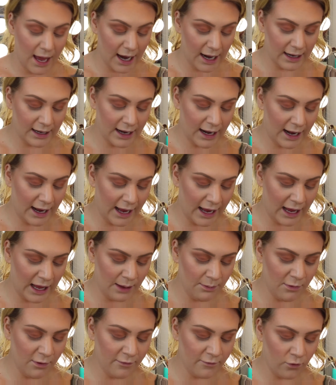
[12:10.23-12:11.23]
And I
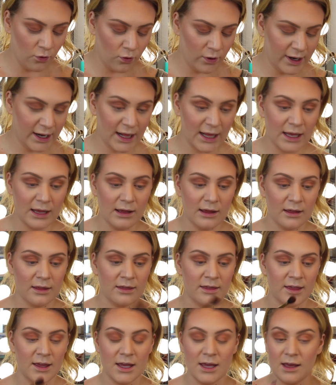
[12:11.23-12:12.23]
am avoiding
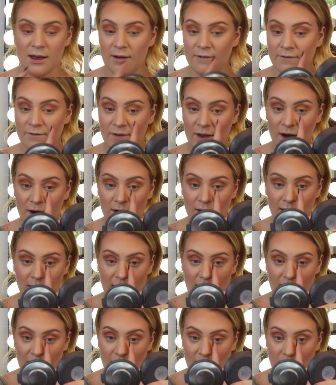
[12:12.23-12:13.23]
the
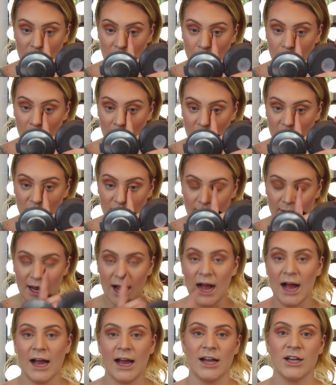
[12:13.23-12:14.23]
very inner part of
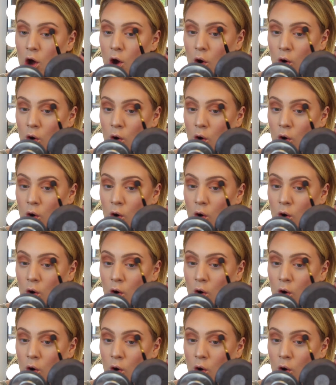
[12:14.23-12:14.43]
my eye.